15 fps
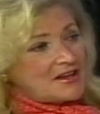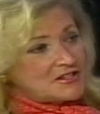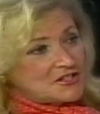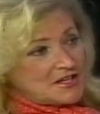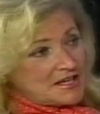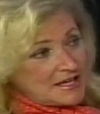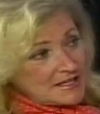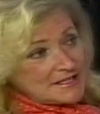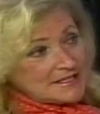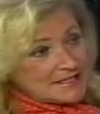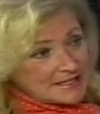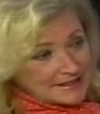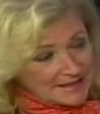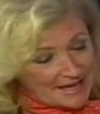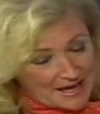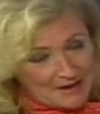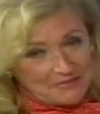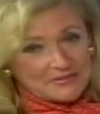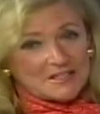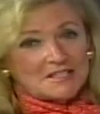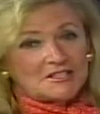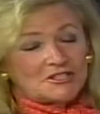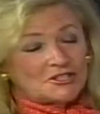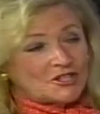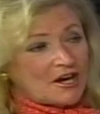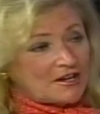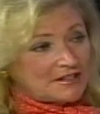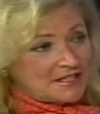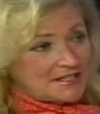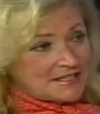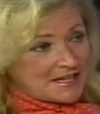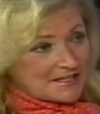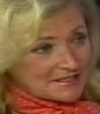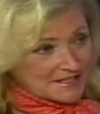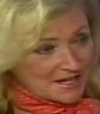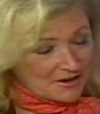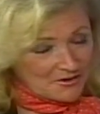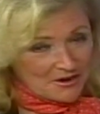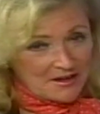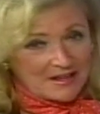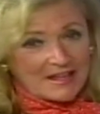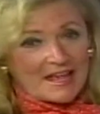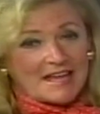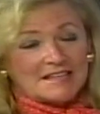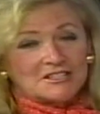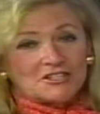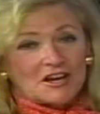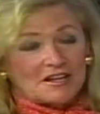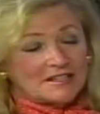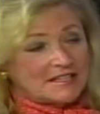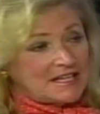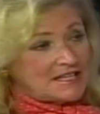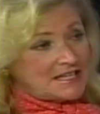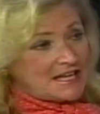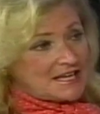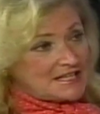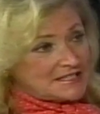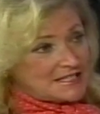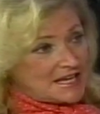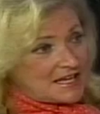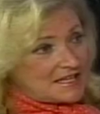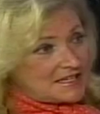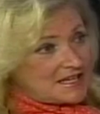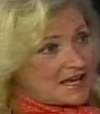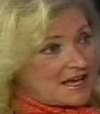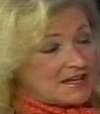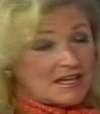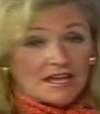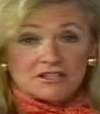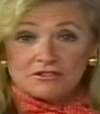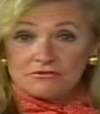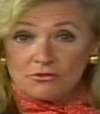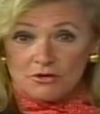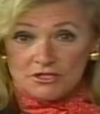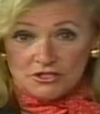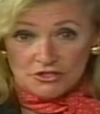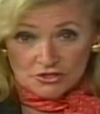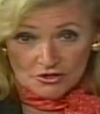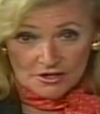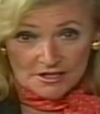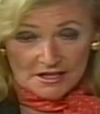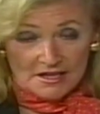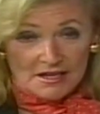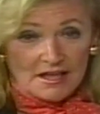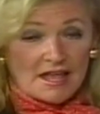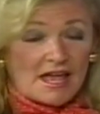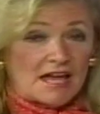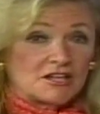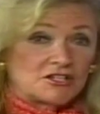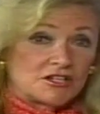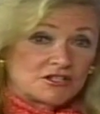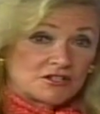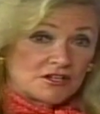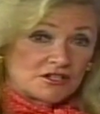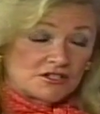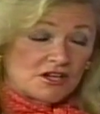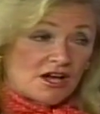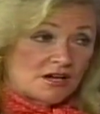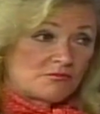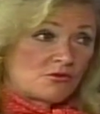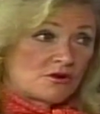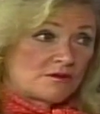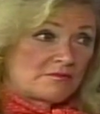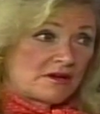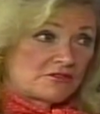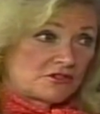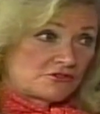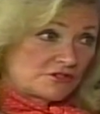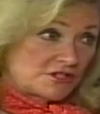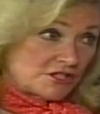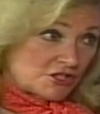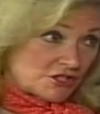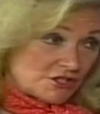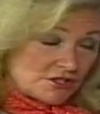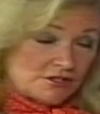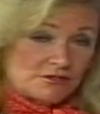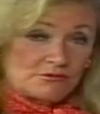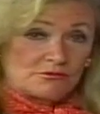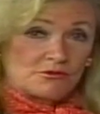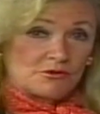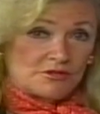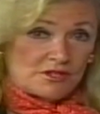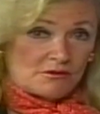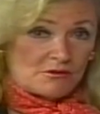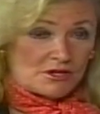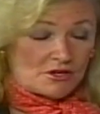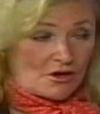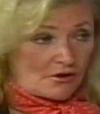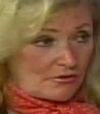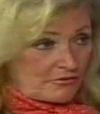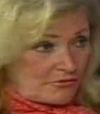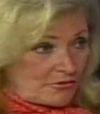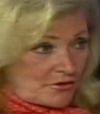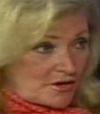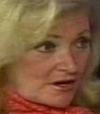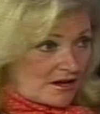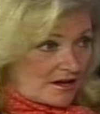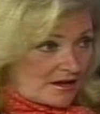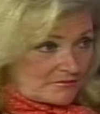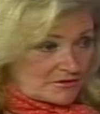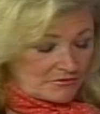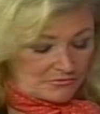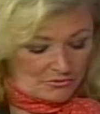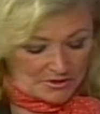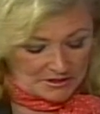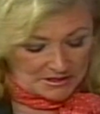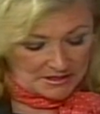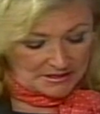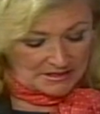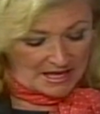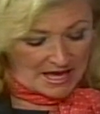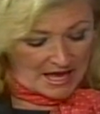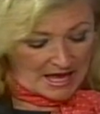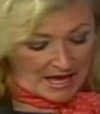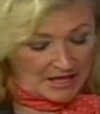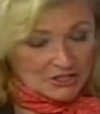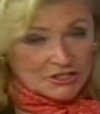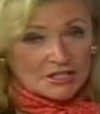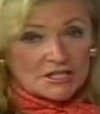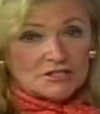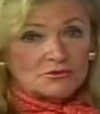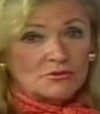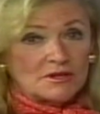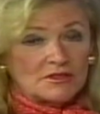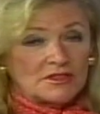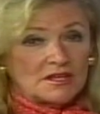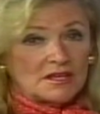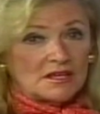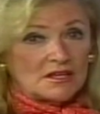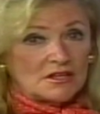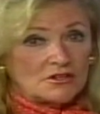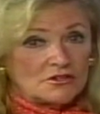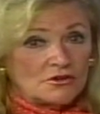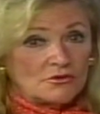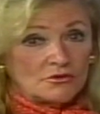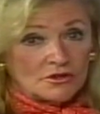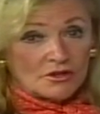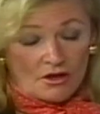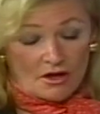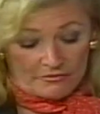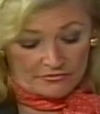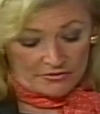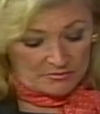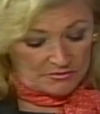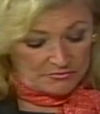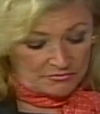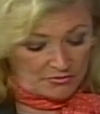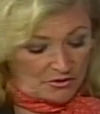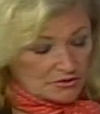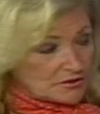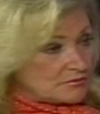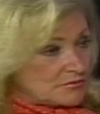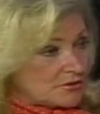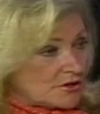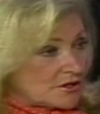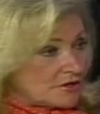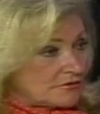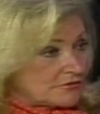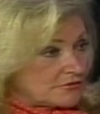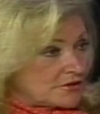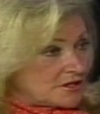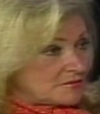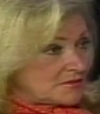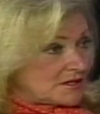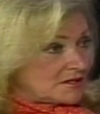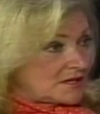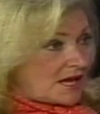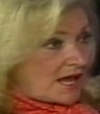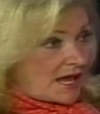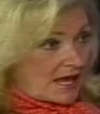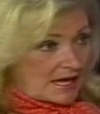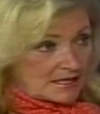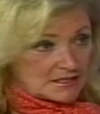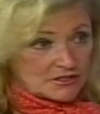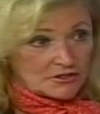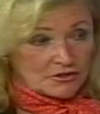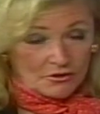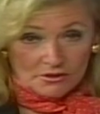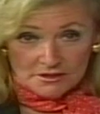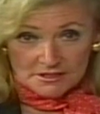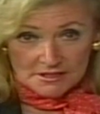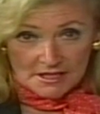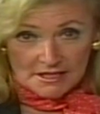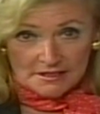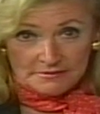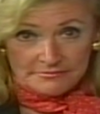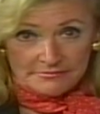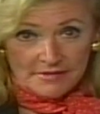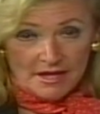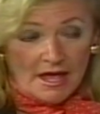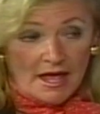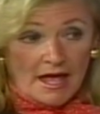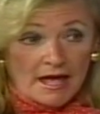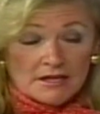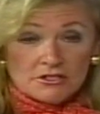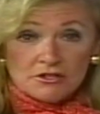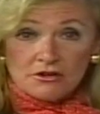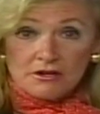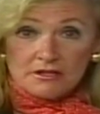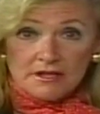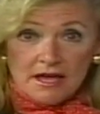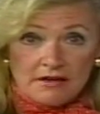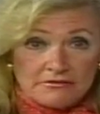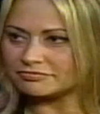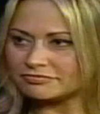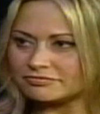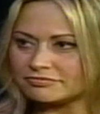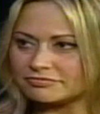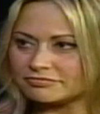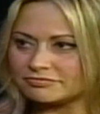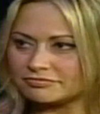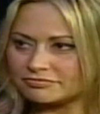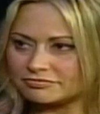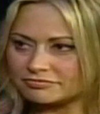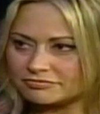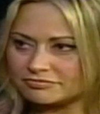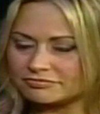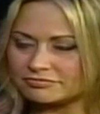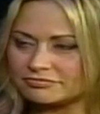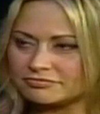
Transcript: To his left is Charlene Caldeira, and Charlene is a divorce attorney, and she's going to talk more about the traditional route that we go for divorces. And she's with the Newton law firm of Rosenberg, Friedman, and Goldstein. And to her left is Goldstein.